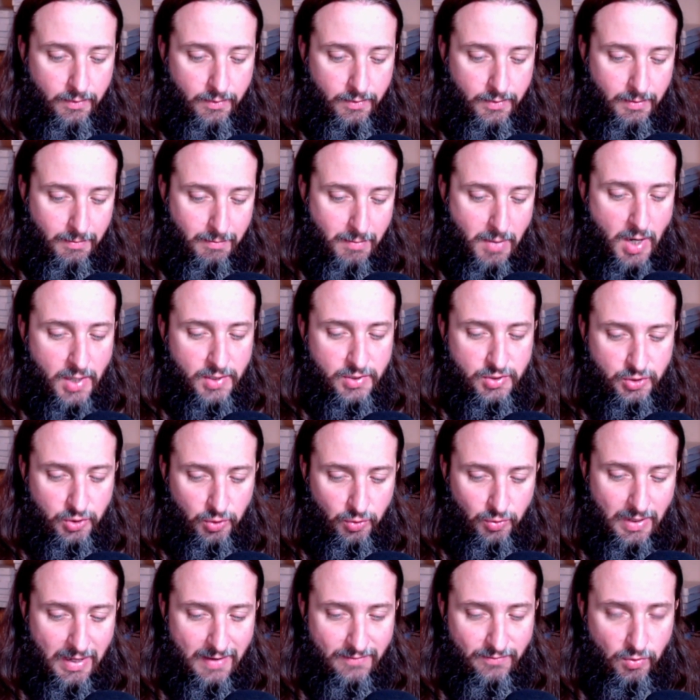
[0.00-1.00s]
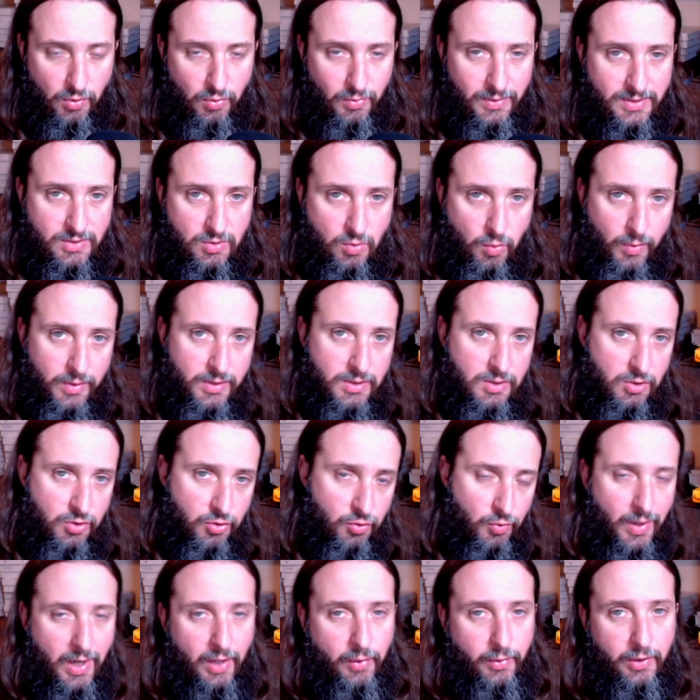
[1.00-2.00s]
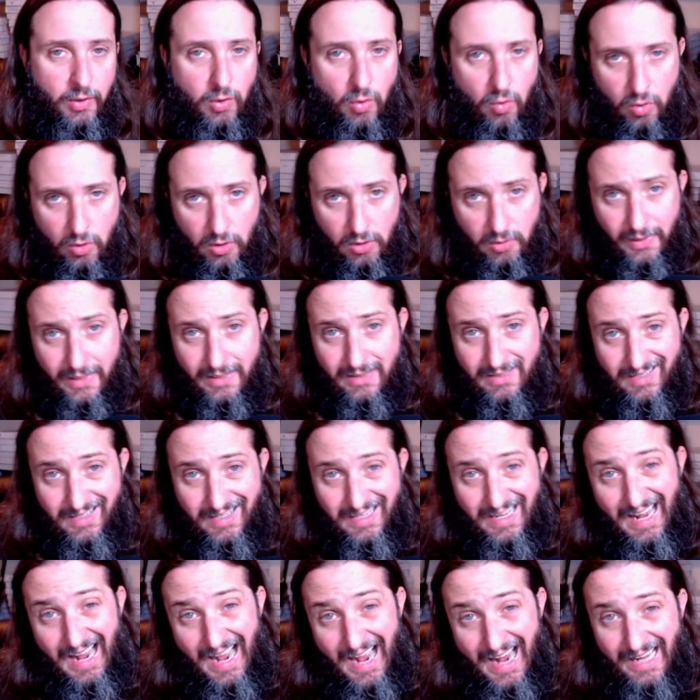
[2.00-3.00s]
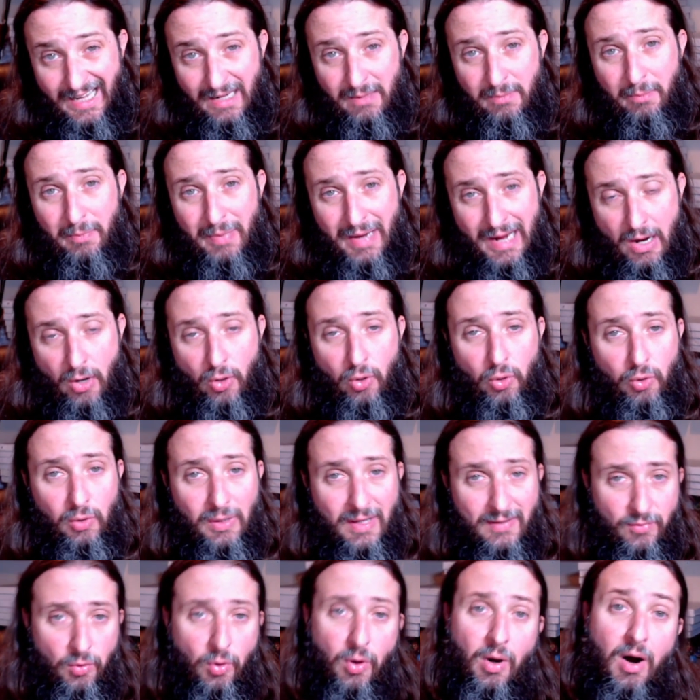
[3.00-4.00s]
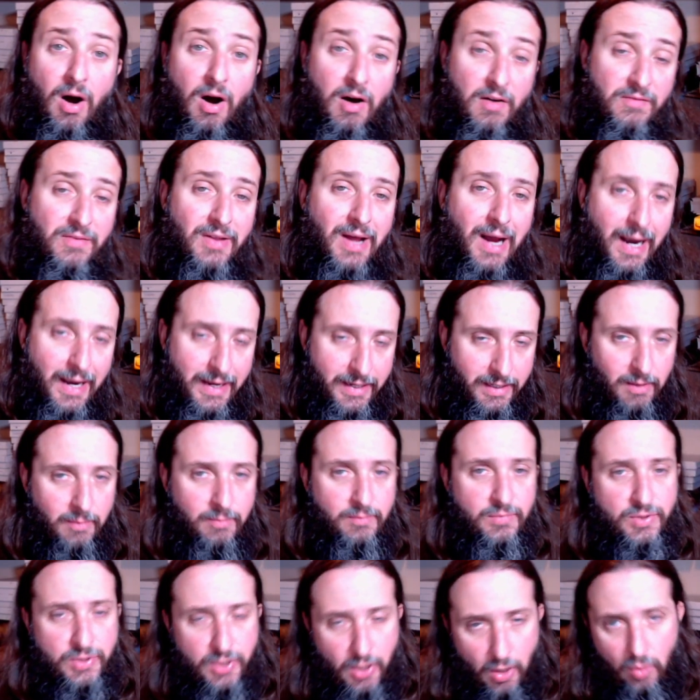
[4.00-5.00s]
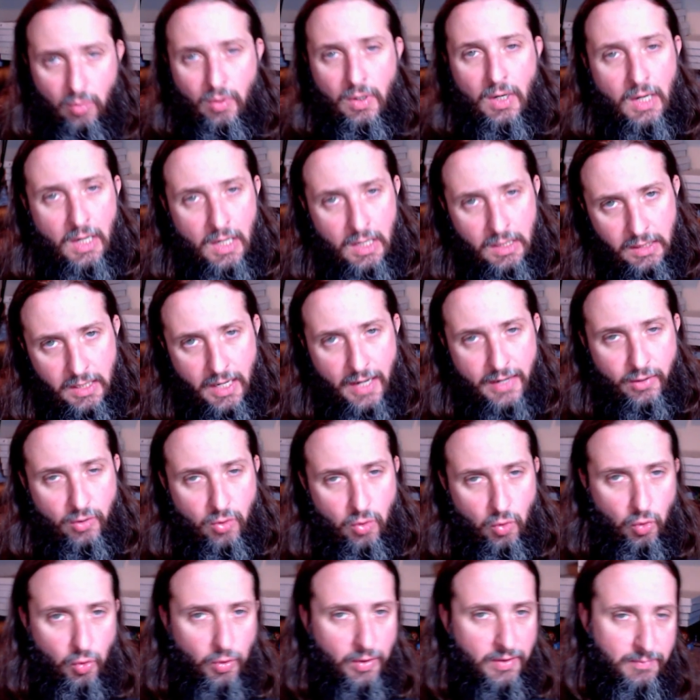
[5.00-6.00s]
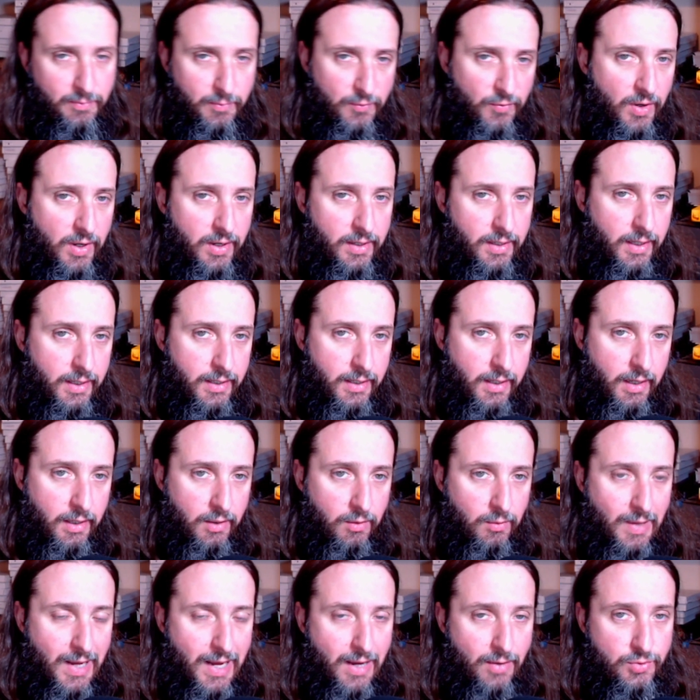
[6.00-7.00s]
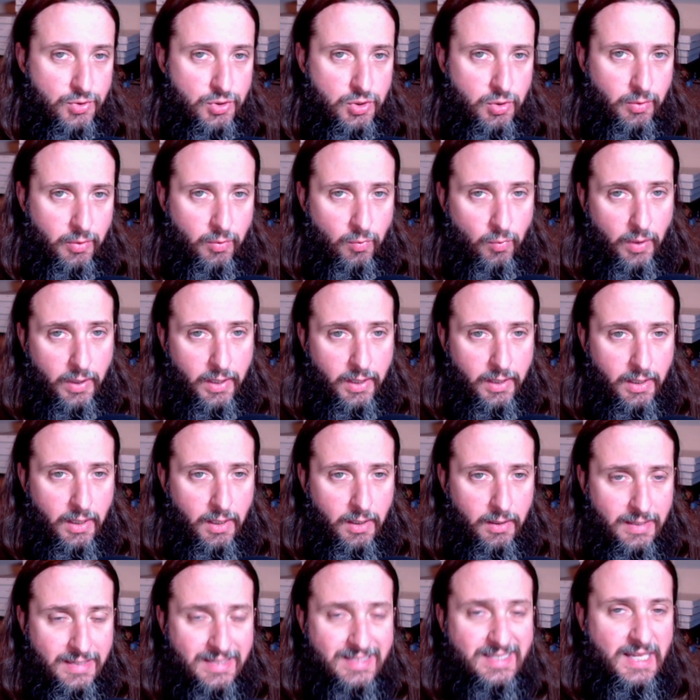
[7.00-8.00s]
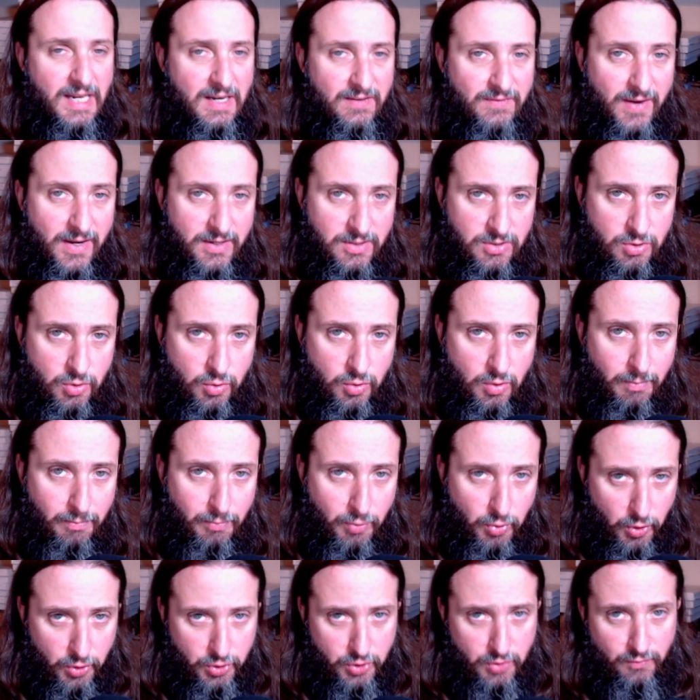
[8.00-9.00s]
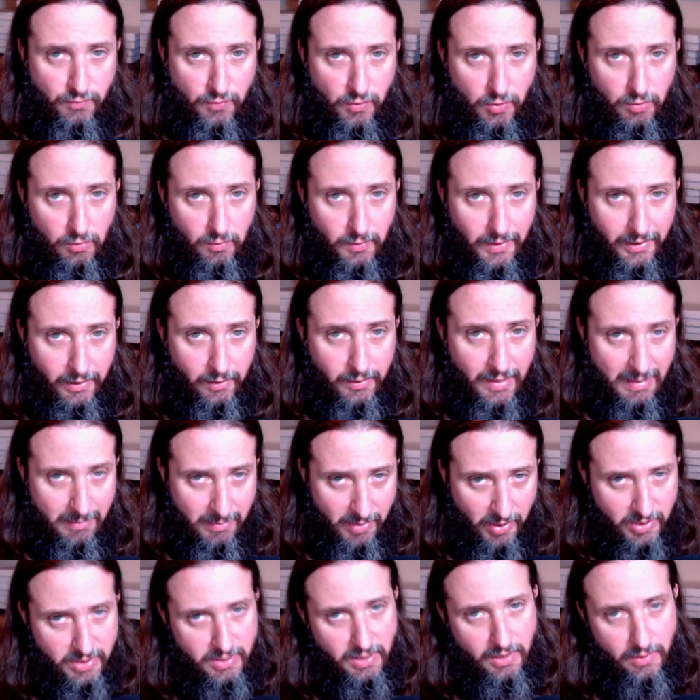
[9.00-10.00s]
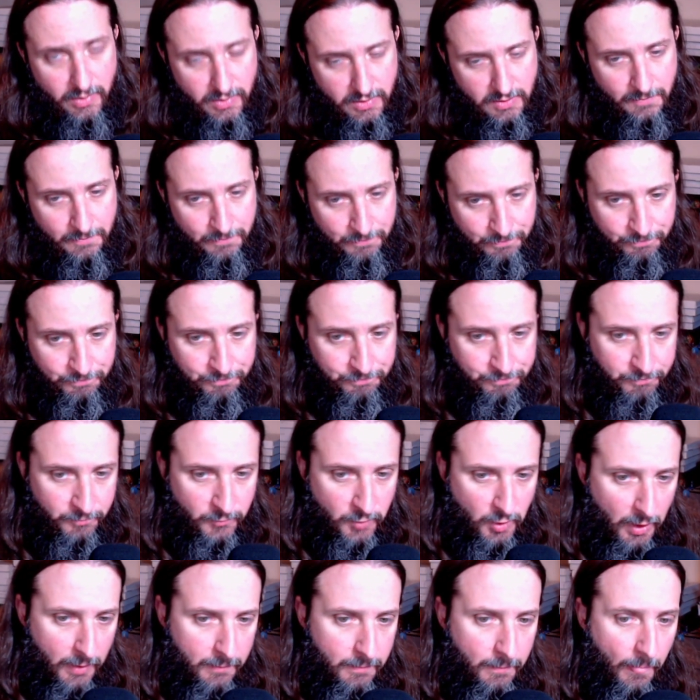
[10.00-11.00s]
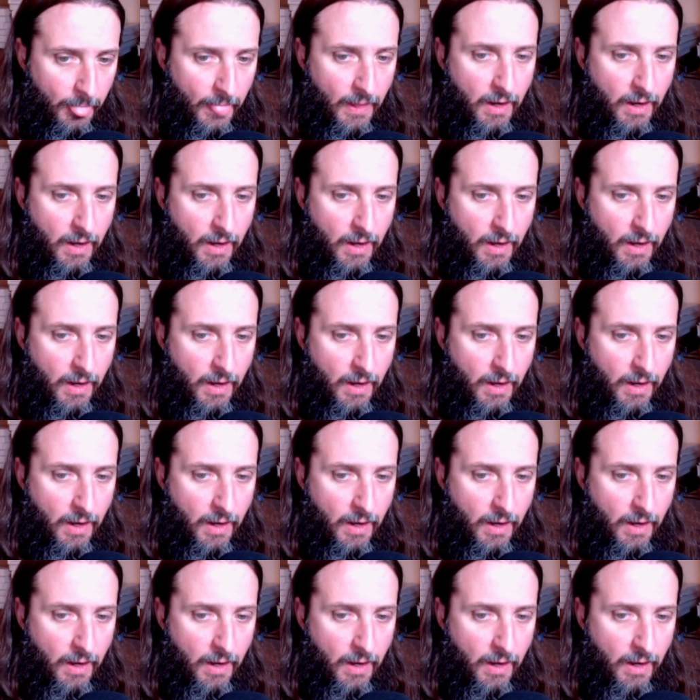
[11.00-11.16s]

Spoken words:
the monster level is going to directly correlate to the item power level of the item. So kind of cool if it allows you and incentivizes you to push for later Nightmare tiers. Okay.